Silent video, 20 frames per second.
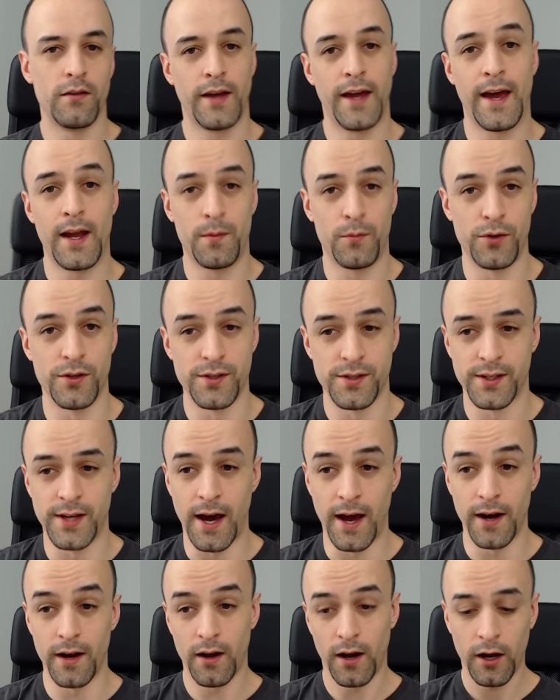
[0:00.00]
animals
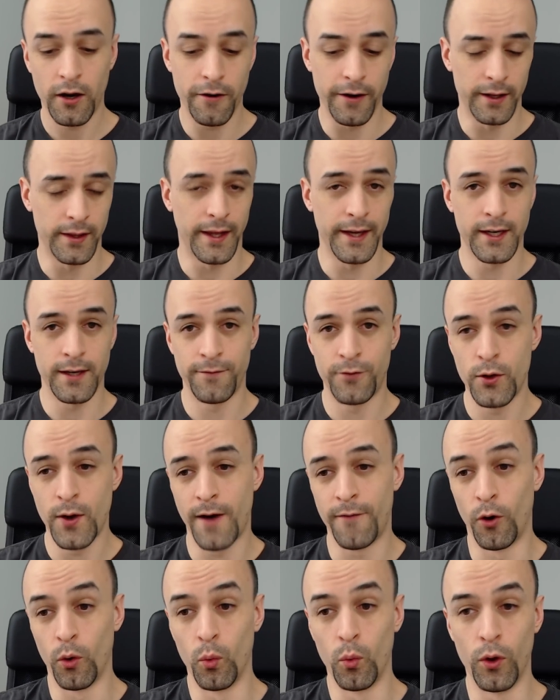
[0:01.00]
got hungry, like if you
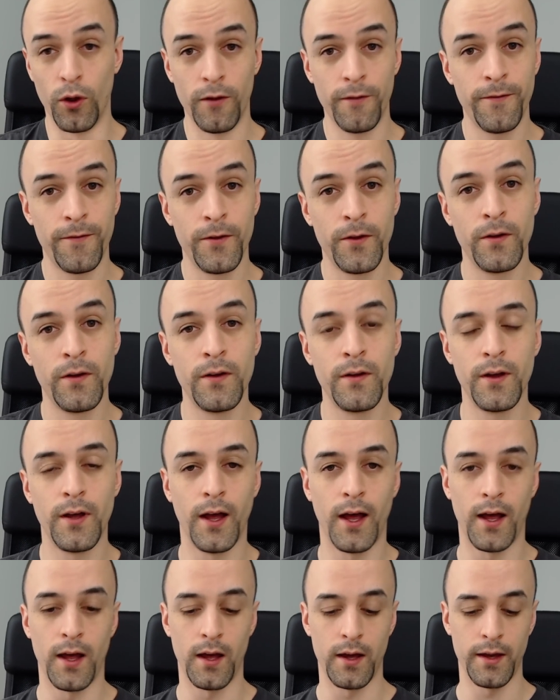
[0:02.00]
have a wolf
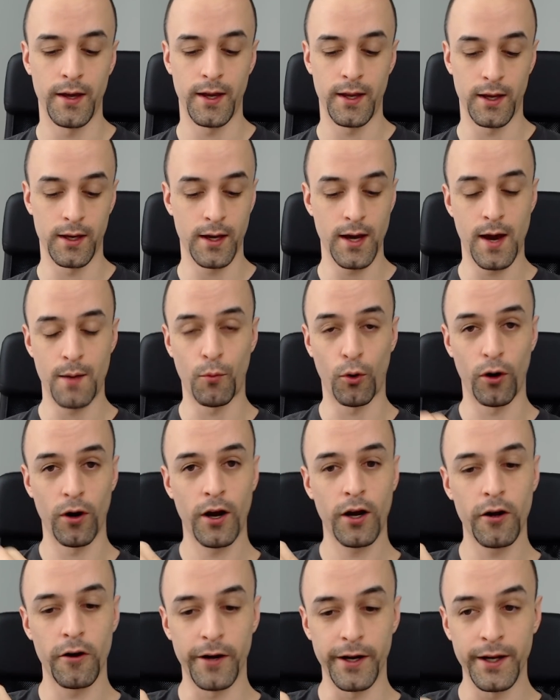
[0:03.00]
and it got more
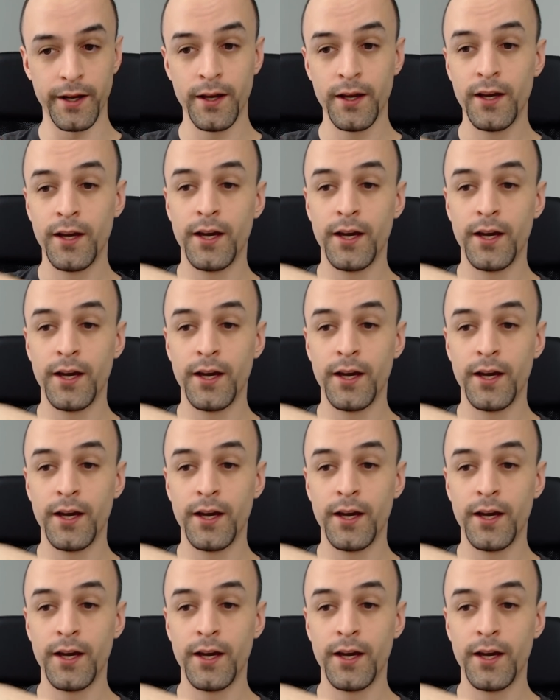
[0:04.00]
hungry,